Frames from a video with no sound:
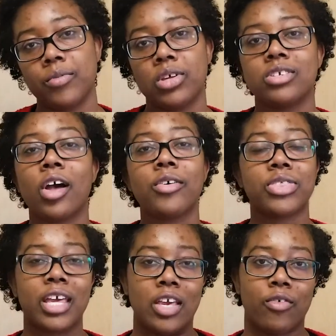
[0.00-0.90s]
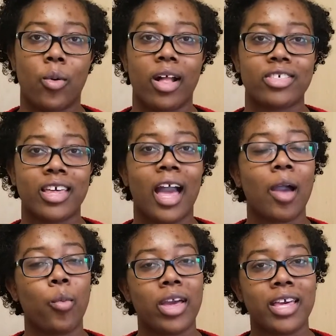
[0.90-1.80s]
So thank you for watching.
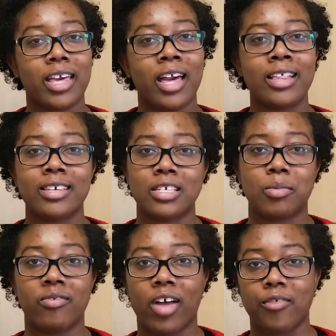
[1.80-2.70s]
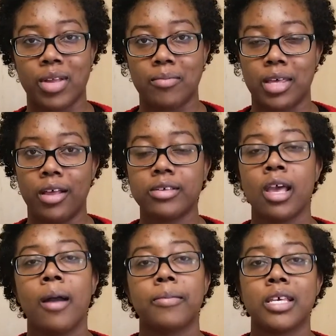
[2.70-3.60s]
I'm Wy'Kia and this has been 5 Minute Meals.
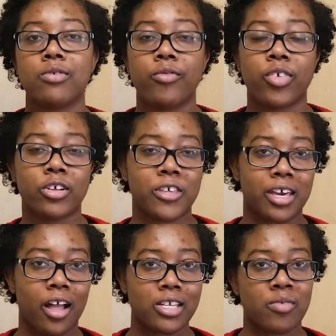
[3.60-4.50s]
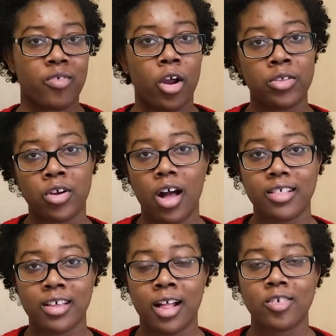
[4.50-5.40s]
Please feel free to check out some of our other
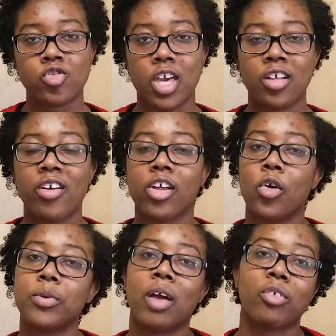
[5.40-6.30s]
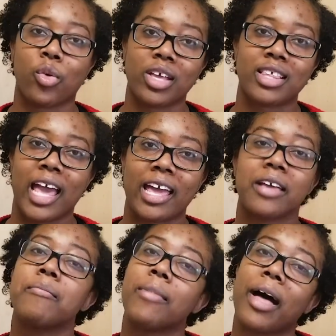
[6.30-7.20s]
content on this channel and I hope you have a great day.
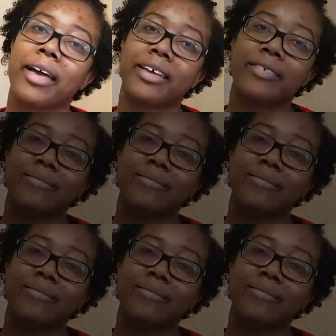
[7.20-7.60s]
Bye.